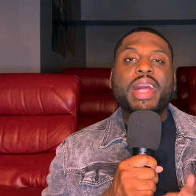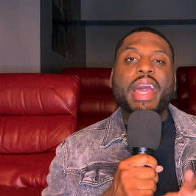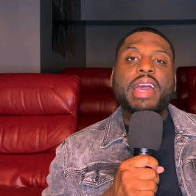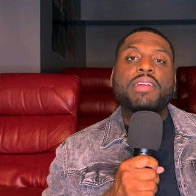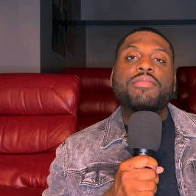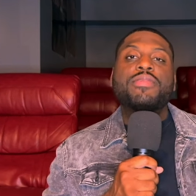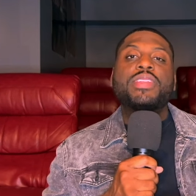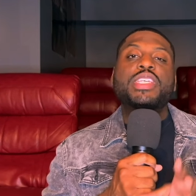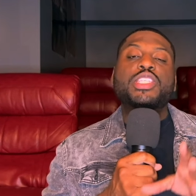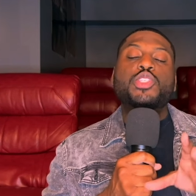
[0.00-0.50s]

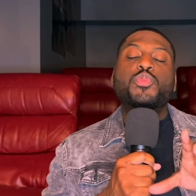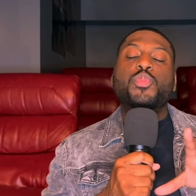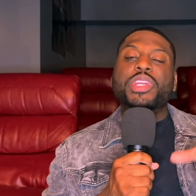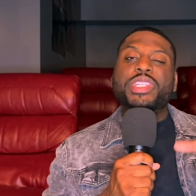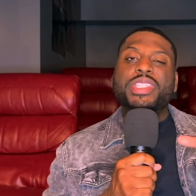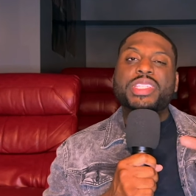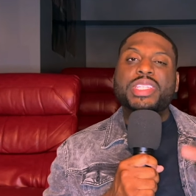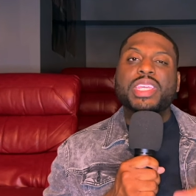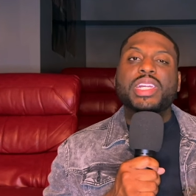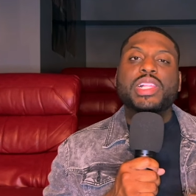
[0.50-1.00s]
have this
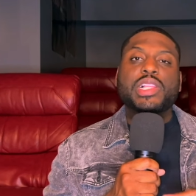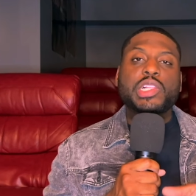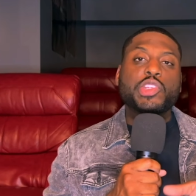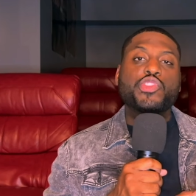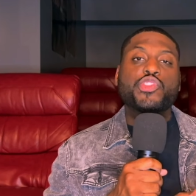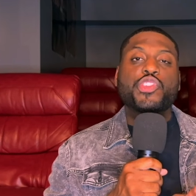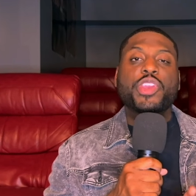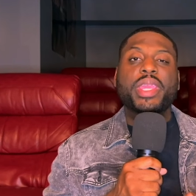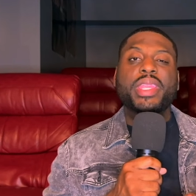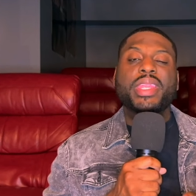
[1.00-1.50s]
particular
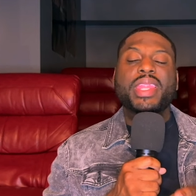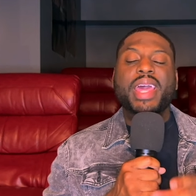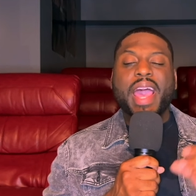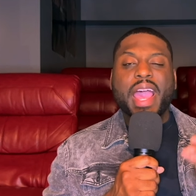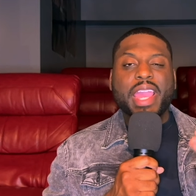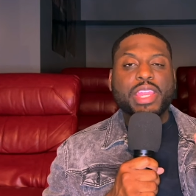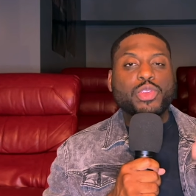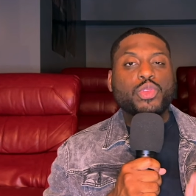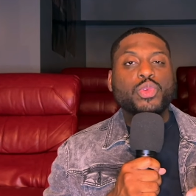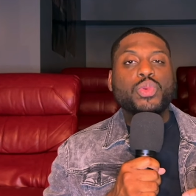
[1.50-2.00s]
trait that I
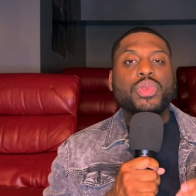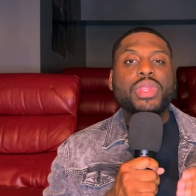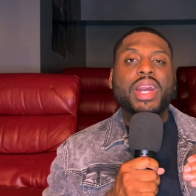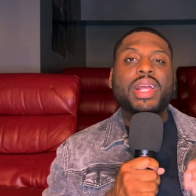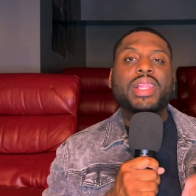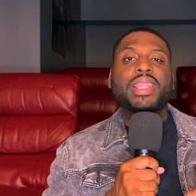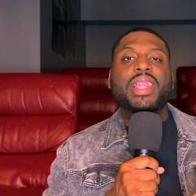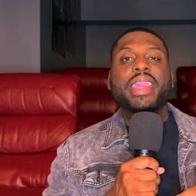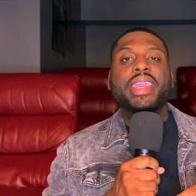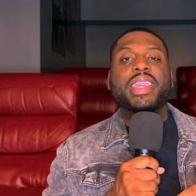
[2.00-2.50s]
do not
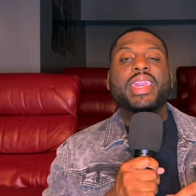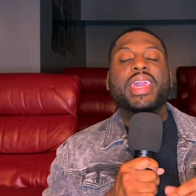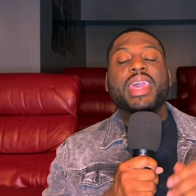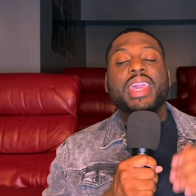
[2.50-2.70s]
like,